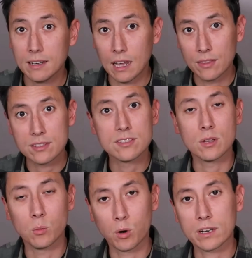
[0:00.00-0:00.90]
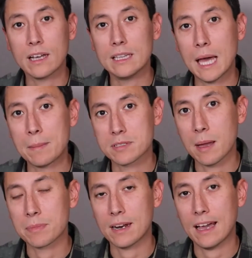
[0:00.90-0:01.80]
Now this is a working
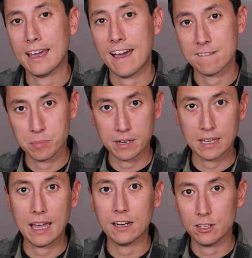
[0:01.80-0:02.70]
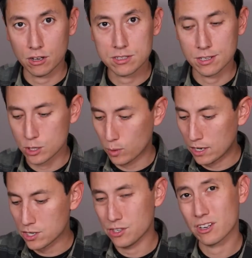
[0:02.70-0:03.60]
laptop that I have, but again, in your
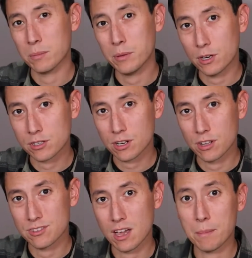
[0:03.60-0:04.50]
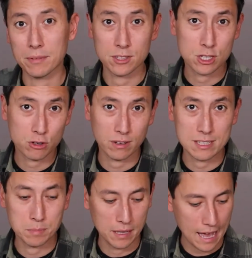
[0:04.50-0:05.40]
situation, your computer turns on, but the
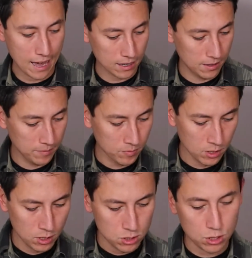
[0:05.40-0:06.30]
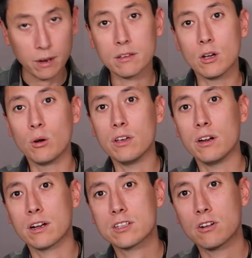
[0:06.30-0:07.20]
screen's black. So now you go to
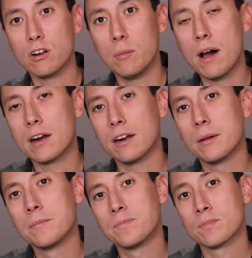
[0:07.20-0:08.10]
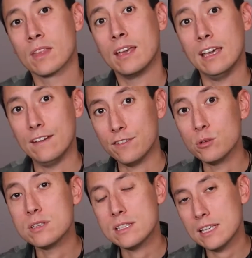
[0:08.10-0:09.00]
your external monitor. If
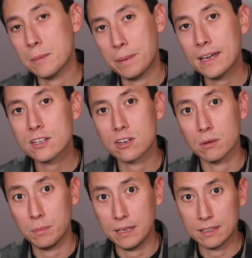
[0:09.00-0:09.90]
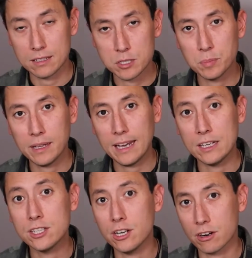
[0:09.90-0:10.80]
you see a picture being
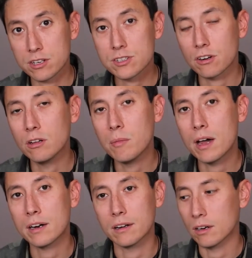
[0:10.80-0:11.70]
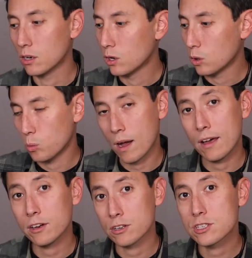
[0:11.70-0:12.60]
displayed to your external monitor
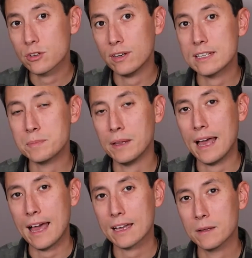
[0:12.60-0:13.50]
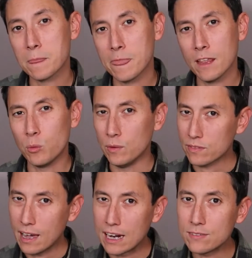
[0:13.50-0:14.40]
while your screen is black,
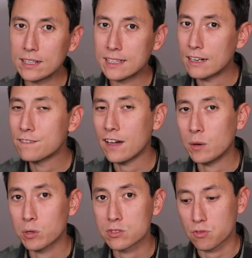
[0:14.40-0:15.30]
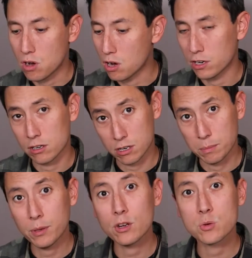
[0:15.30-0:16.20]
we've kind of identified what's wrong. Your
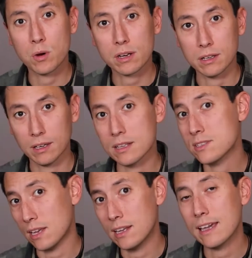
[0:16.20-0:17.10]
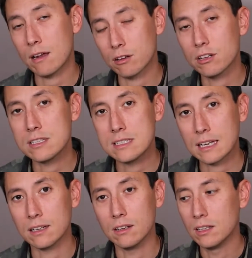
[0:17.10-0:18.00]
computer's working, it's sending out a good
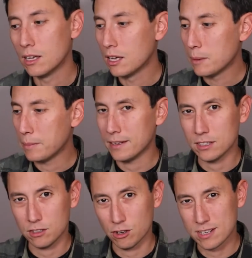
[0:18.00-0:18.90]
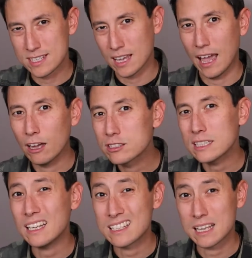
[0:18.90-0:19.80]
signal, but your
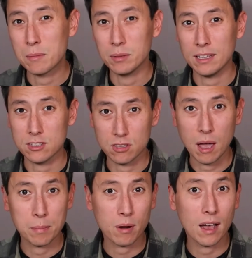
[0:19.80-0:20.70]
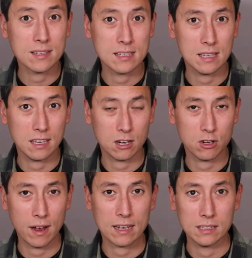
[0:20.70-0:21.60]
LCD assembly is not processing it
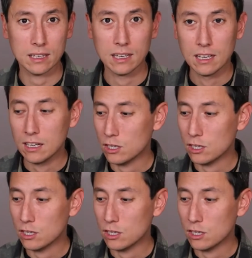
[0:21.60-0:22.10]
correctly.